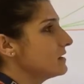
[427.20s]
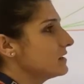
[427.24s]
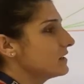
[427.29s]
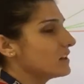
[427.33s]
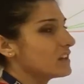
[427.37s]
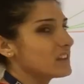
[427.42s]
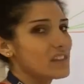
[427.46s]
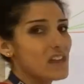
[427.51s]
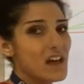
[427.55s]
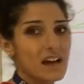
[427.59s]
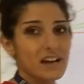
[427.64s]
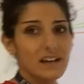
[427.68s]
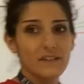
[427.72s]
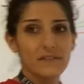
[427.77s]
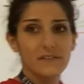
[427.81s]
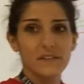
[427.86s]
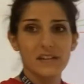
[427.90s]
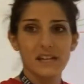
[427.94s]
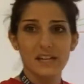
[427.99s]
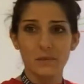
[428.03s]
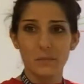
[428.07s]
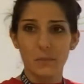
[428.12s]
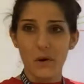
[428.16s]
Good luck. If
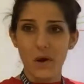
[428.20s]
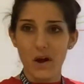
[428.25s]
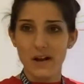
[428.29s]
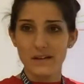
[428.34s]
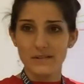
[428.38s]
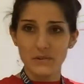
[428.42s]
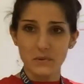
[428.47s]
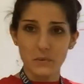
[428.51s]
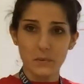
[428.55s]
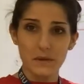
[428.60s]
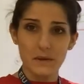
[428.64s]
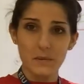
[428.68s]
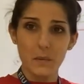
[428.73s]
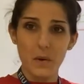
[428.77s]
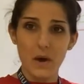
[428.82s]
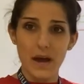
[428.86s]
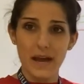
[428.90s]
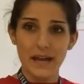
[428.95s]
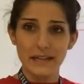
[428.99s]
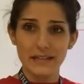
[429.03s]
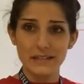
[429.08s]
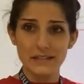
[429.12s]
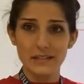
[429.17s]
you need to pause or
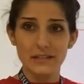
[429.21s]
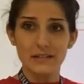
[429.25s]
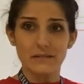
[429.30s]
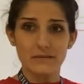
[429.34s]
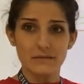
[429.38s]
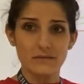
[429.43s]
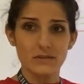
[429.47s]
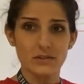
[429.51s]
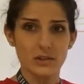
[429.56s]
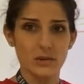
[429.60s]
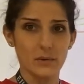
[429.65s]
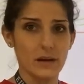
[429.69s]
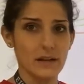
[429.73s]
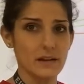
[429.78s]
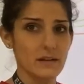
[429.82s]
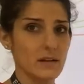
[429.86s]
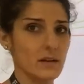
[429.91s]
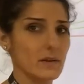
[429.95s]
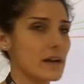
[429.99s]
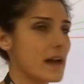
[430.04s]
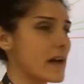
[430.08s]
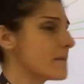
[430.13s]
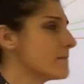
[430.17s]
rewind, do it,
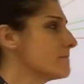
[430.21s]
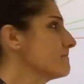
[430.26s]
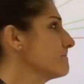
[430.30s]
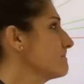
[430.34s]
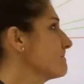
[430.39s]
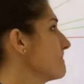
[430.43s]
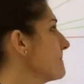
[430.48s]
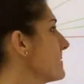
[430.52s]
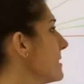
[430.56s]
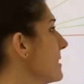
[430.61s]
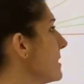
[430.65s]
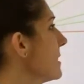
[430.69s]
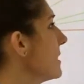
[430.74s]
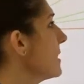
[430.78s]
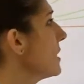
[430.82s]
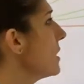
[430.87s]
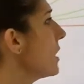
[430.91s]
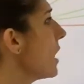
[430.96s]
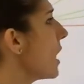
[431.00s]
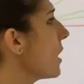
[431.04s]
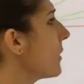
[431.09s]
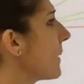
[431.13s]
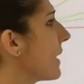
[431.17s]
okay?
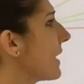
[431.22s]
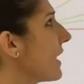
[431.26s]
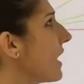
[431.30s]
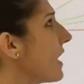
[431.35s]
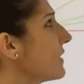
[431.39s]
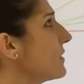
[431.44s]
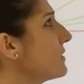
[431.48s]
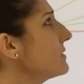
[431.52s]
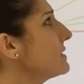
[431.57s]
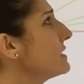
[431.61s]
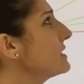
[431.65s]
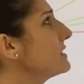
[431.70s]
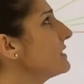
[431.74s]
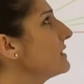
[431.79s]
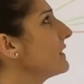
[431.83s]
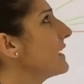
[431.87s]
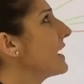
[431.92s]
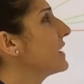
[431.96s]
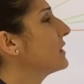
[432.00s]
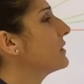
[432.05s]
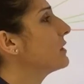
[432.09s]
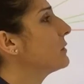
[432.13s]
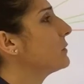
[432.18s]
All right, other than the
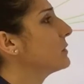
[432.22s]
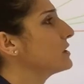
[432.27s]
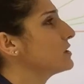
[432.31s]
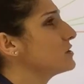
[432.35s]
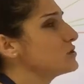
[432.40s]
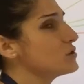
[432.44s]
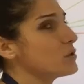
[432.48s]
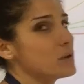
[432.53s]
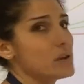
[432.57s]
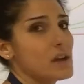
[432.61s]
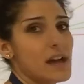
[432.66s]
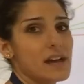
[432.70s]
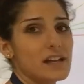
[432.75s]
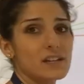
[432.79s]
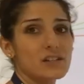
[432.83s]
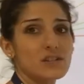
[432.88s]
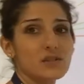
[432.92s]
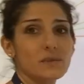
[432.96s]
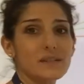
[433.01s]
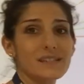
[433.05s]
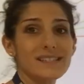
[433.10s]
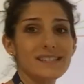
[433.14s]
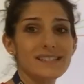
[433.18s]
ladder, I want to show you how to
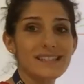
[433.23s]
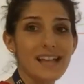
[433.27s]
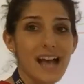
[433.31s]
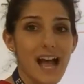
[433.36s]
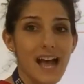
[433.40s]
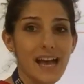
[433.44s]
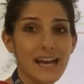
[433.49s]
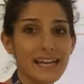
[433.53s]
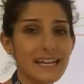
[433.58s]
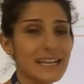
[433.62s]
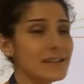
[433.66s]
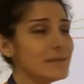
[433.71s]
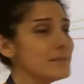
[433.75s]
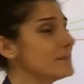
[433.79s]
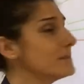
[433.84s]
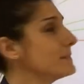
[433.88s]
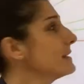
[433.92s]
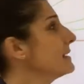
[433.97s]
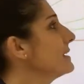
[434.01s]
do a sign